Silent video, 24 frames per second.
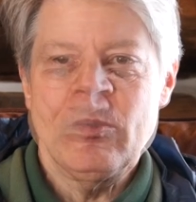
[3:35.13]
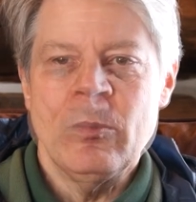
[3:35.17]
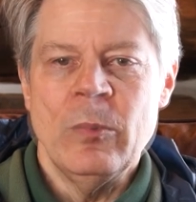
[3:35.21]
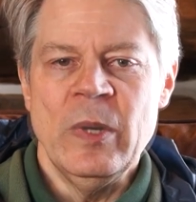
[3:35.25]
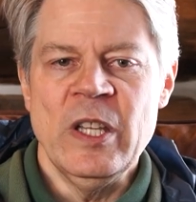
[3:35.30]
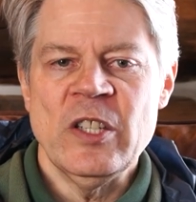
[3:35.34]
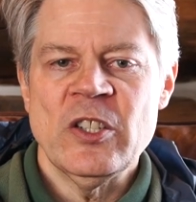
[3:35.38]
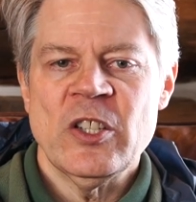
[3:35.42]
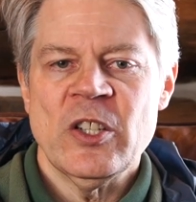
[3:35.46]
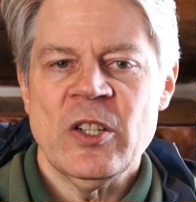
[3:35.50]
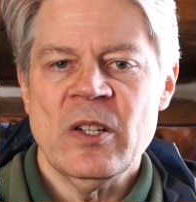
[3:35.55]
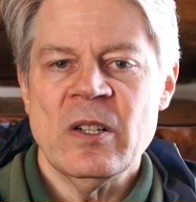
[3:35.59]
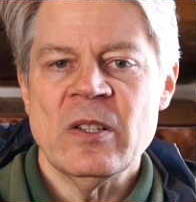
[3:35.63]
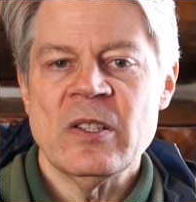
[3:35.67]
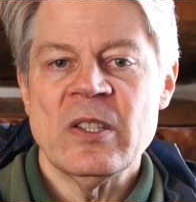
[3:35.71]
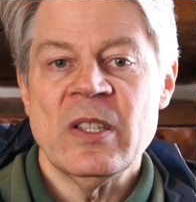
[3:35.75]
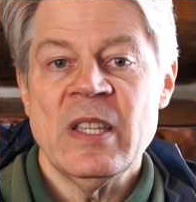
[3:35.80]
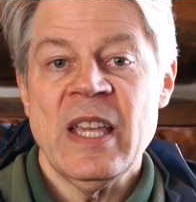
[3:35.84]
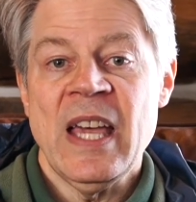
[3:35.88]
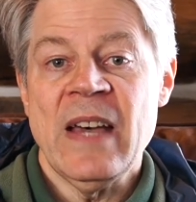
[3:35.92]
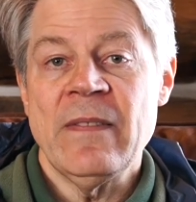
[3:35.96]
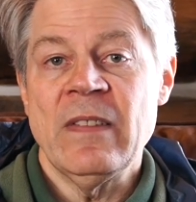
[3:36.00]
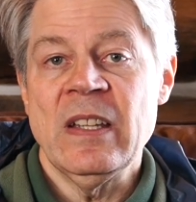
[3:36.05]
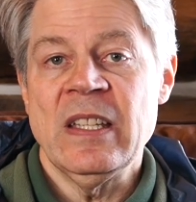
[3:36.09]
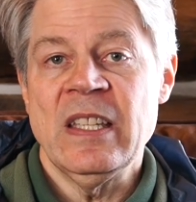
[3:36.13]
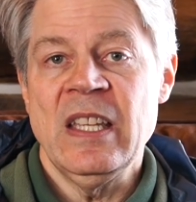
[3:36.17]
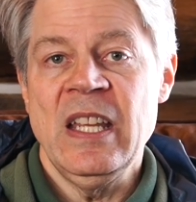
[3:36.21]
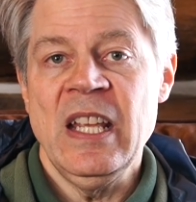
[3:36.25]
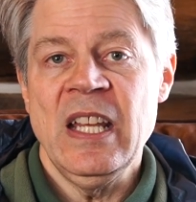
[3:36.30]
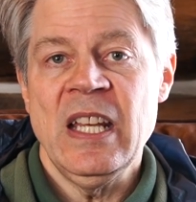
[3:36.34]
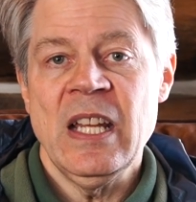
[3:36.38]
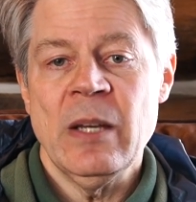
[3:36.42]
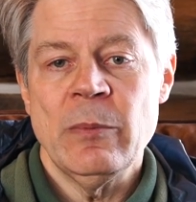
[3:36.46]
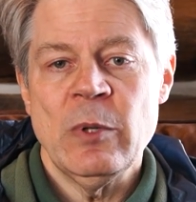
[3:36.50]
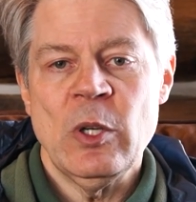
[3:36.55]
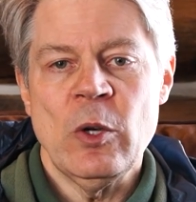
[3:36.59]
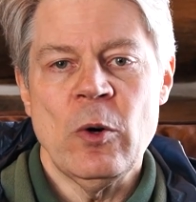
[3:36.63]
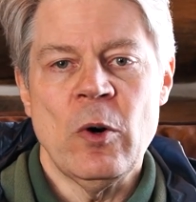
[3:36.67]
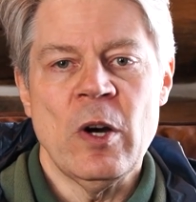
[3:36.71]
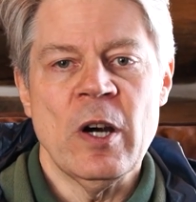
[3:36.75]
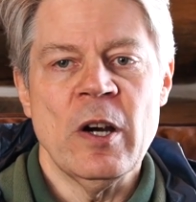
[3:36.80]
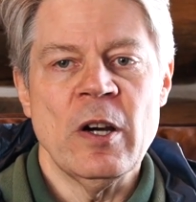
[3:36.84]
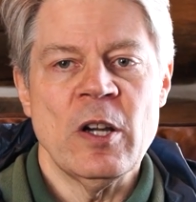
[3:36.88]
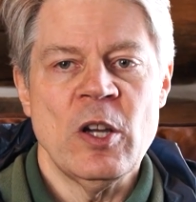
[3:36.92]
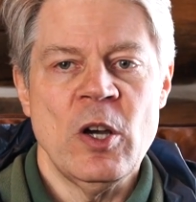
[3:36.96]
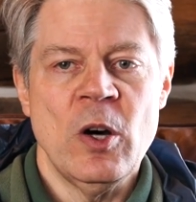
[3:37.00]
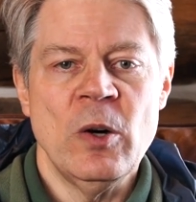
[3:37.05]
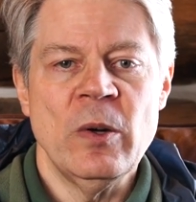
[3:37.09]
Wind shirts have a
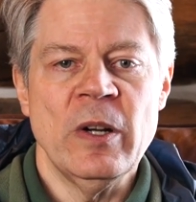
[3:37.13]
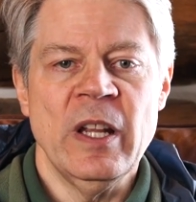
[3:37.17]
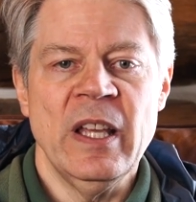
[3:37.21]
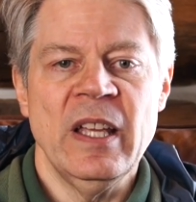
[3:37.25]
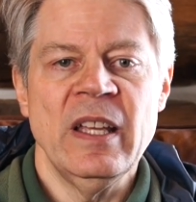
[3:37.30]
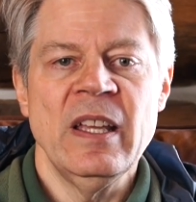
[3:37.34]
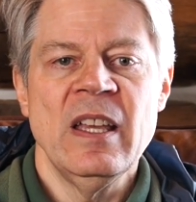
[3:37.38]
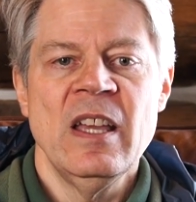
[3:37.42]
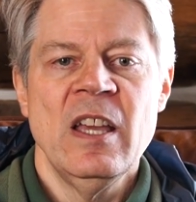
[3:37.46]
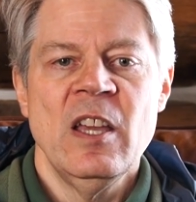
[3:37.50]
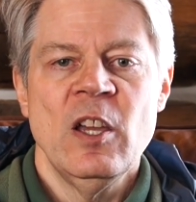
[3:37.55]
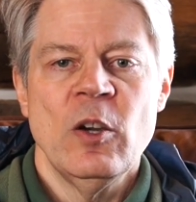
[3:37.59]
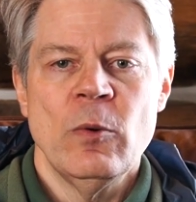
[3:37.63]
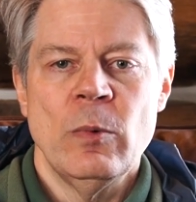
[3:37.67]
DWR coating,